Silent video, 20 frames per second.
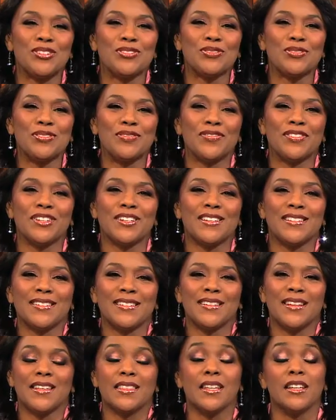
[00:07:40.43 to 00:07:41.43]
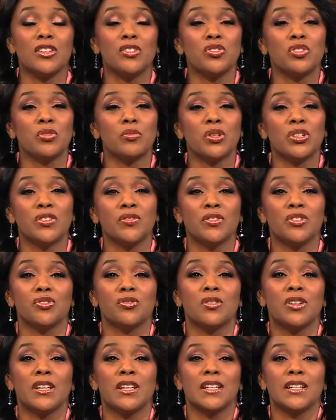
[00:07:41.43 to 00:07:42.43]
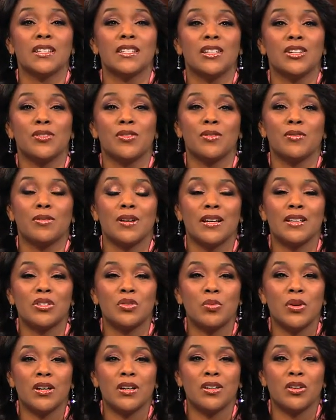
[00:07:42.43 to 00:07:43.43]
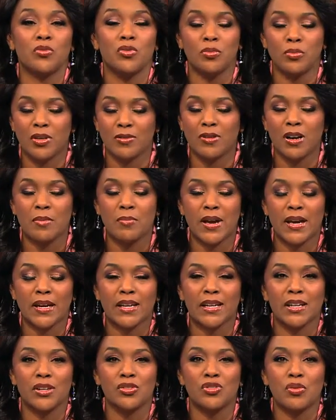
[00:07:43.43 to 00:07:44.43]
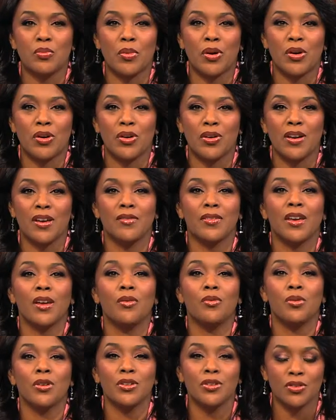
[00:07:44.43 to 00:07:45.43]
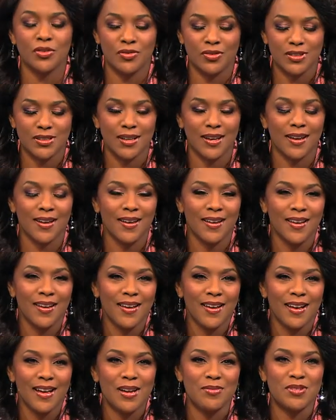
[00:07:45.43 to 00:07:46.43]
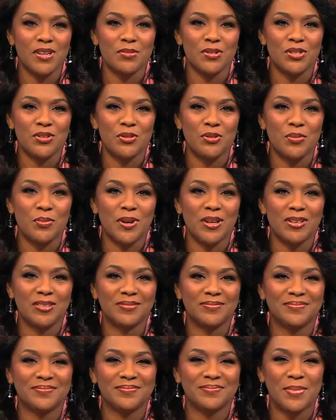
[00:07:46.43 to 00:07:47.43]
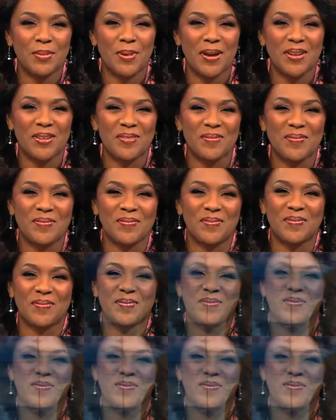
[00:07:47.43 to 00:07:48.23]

do it for us today. Thank you so much for joining us here at Arise America. We'll be right back here tomorrow. Have a wonderful day. I'm Debbie Turner Bell. Bye bye.